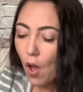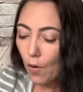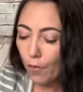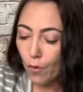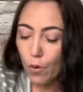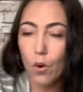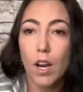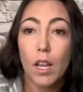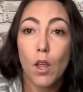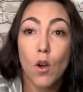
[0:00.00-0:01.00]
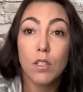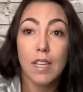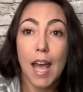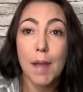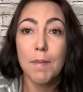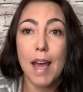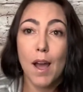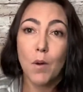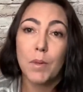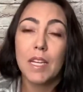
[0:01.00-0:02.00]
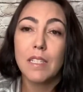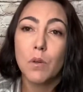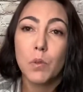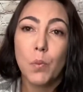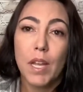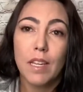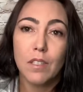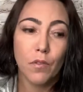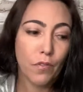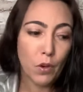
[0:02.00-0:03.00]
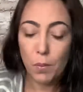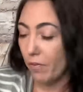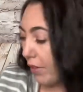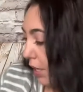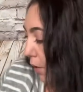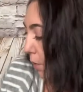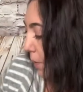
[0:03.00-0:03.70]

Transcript: for a long time now because I was waiting to film a video.